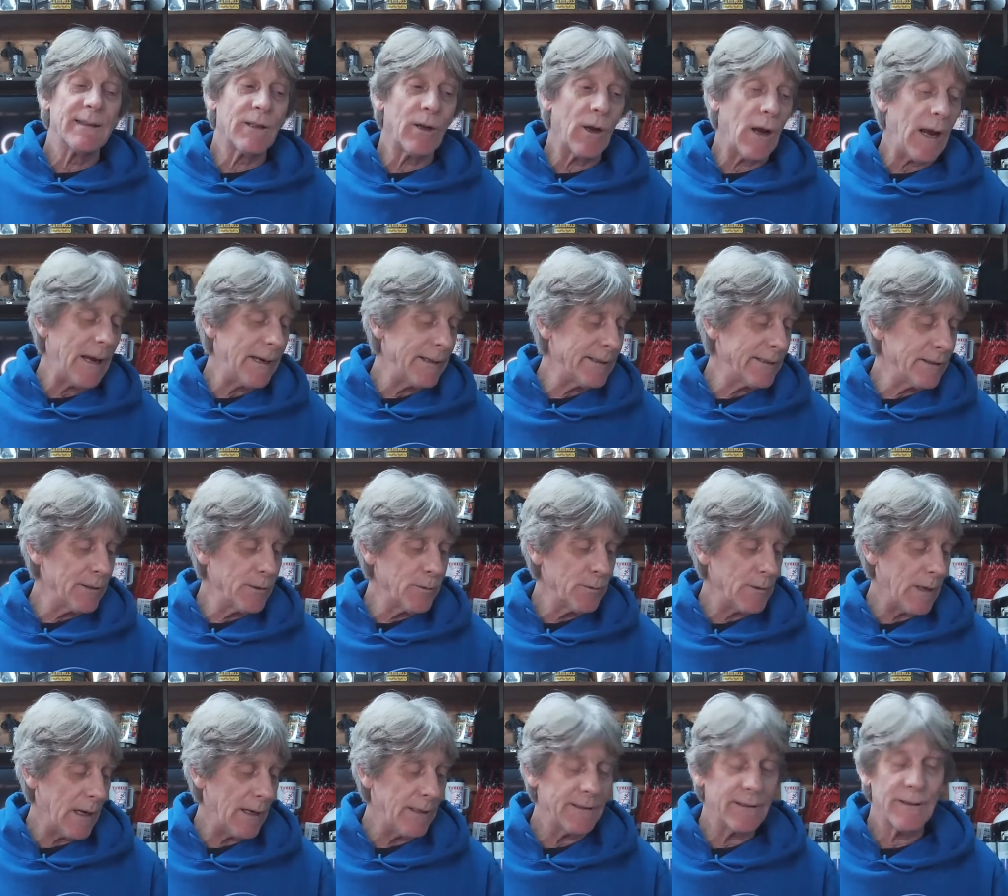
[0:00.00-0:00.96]
How do you
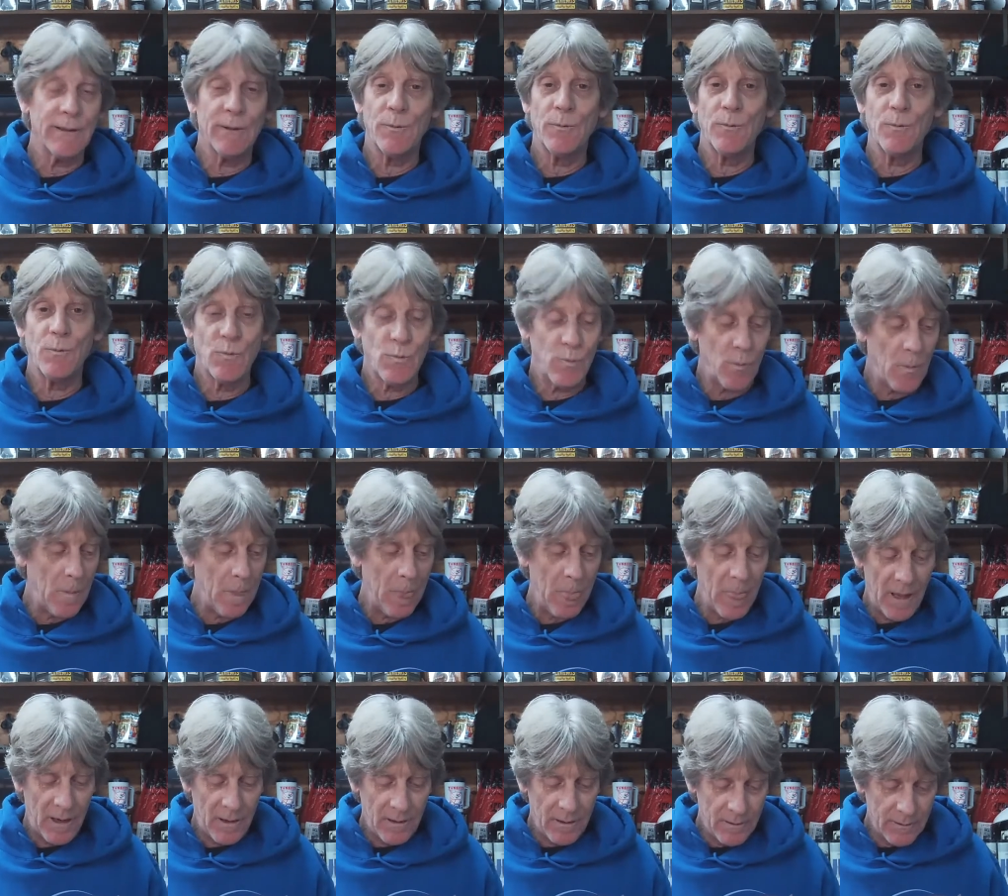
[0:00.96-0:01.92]

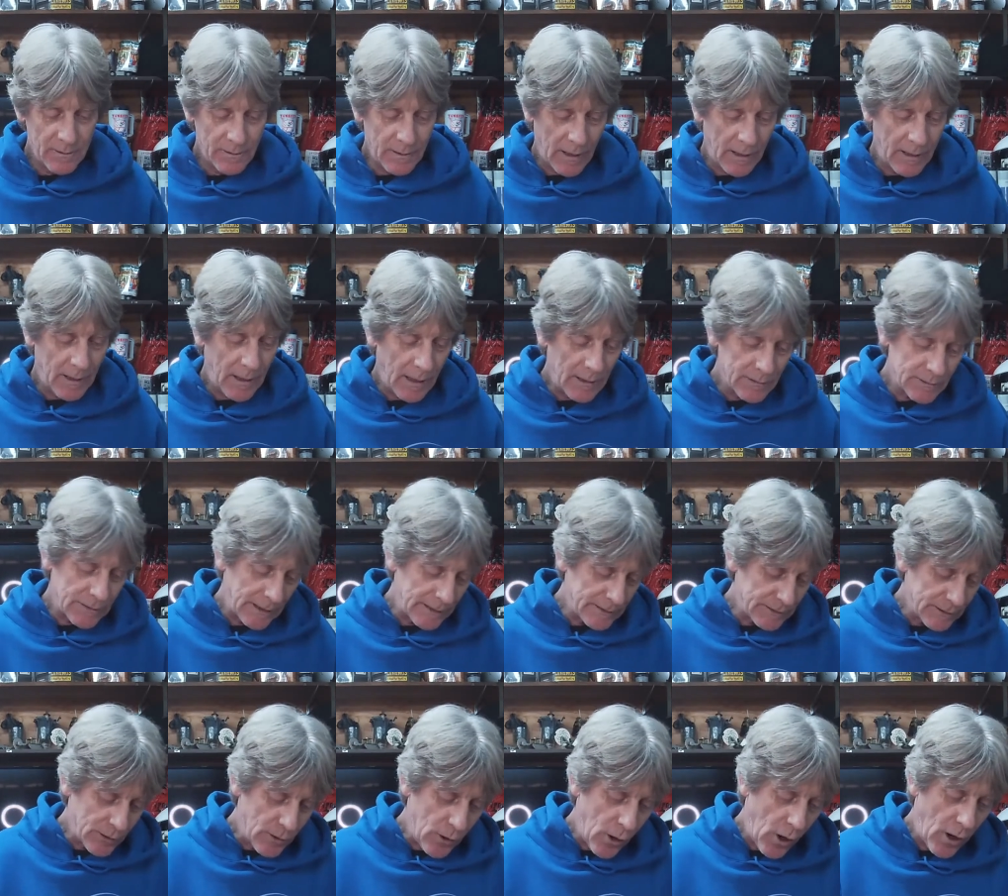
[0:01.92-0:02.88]
I'll take
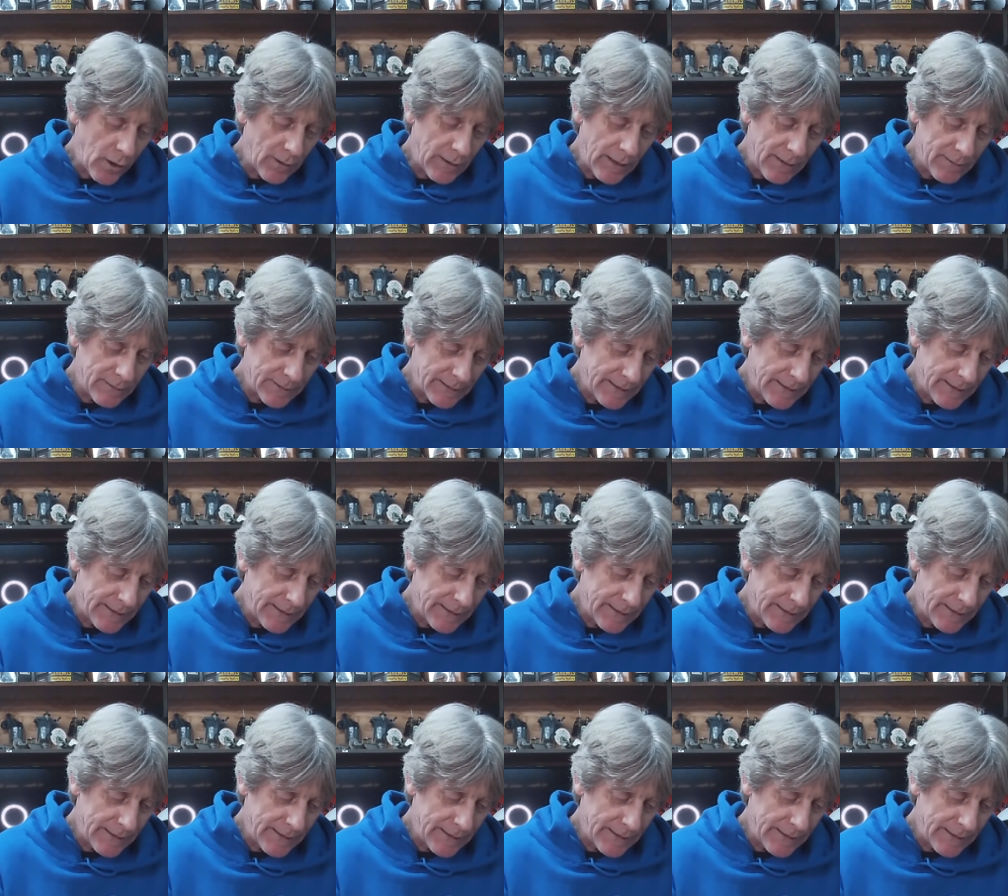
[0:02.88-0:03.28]
the car out